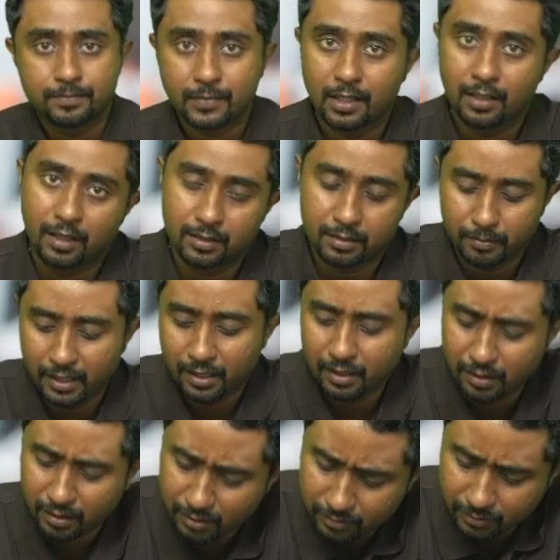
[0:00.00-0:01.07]
That is the meaning
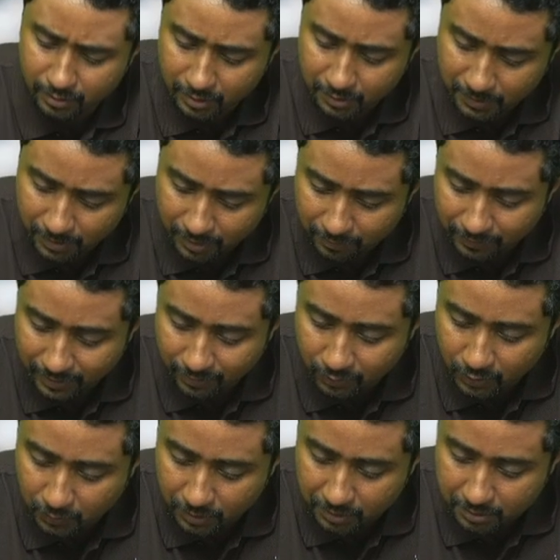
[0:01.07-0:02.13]
of this one. It
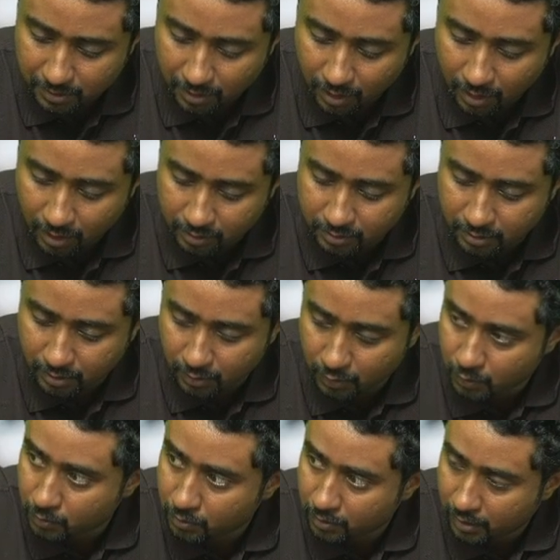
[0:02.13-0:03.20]
was charged
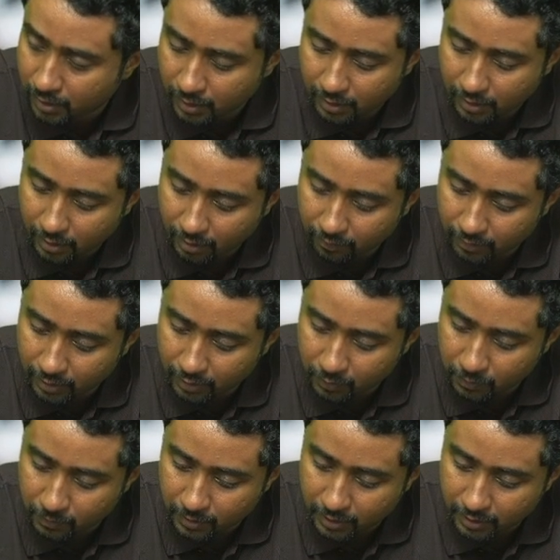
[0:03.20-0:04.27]
to
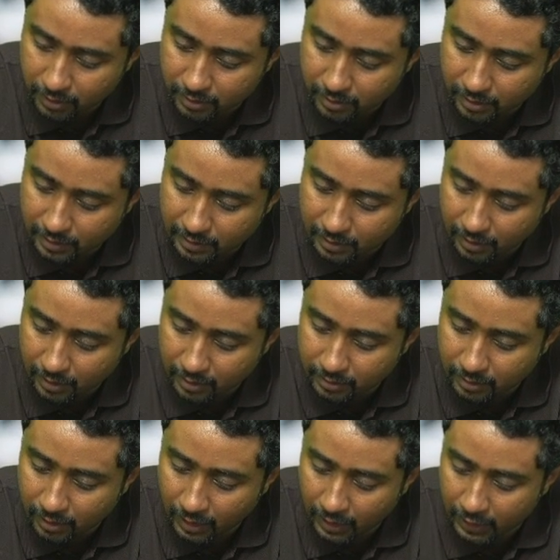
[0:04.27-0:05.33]
revenue, it is treated as
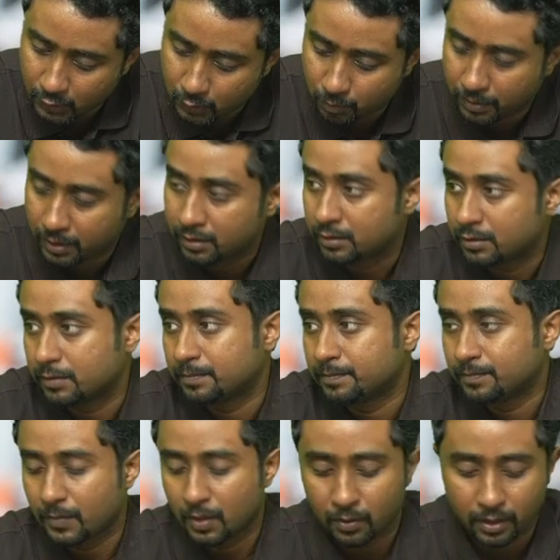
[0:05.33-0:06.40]
an expense.
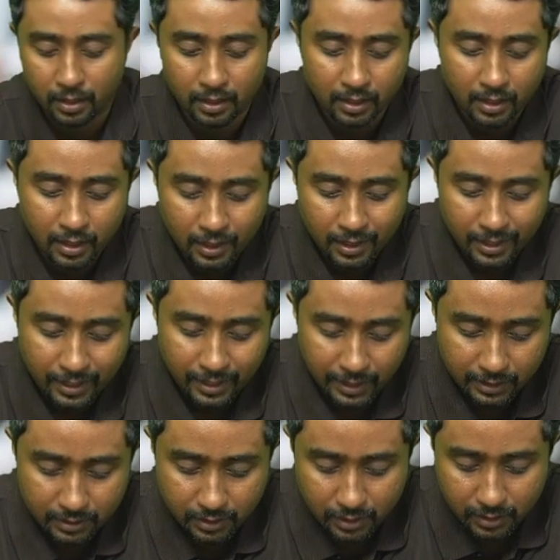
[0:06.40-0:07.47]
Okay,
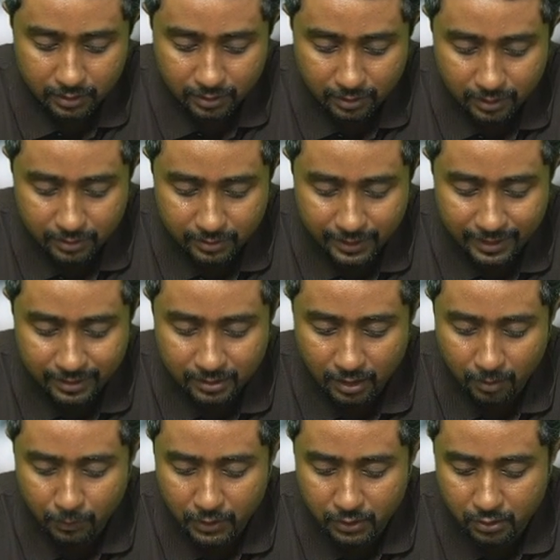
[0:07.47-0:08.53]
next is, the said
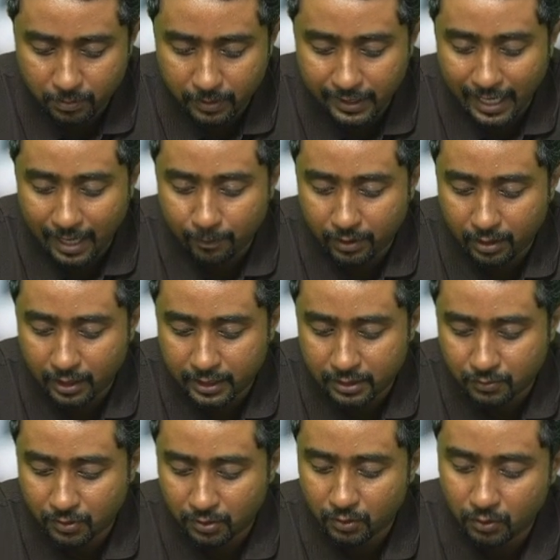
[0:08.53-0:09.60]
sum is to be capitalized
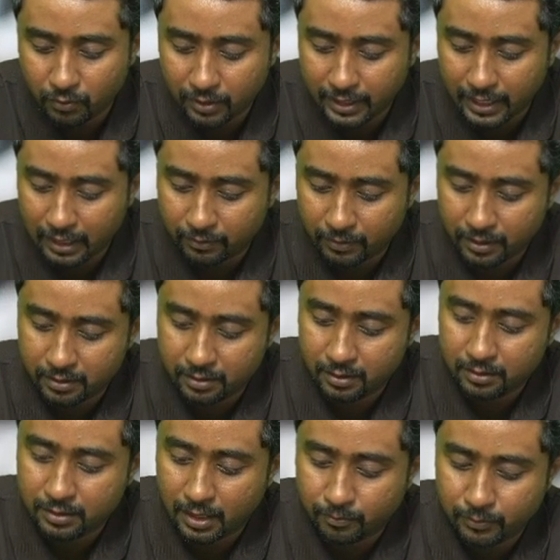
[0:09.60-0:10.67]
for goodwill calculation
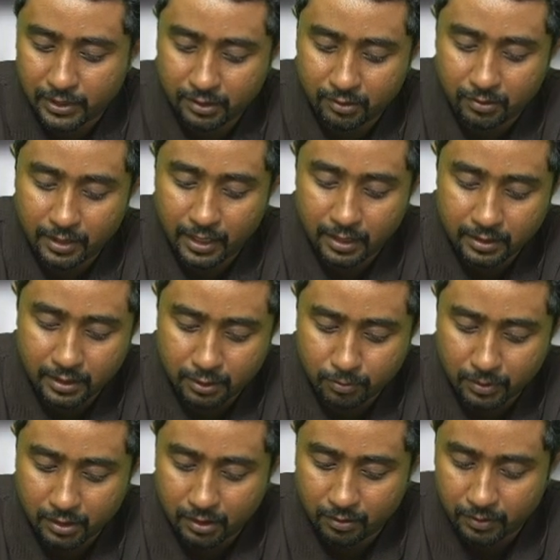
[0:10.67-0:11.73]
subject to the
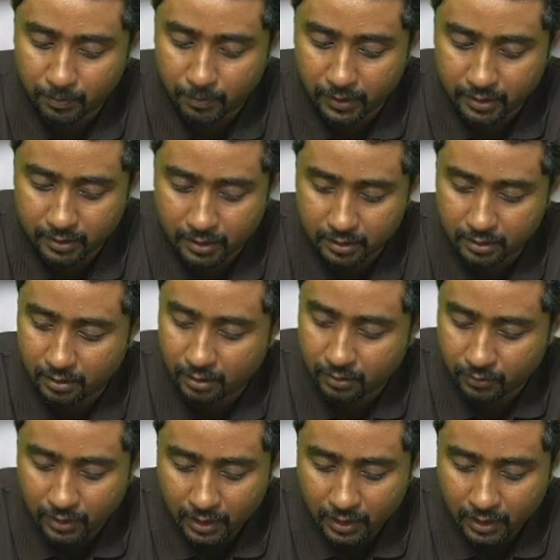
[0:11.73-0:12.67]
adjustment of depreciation of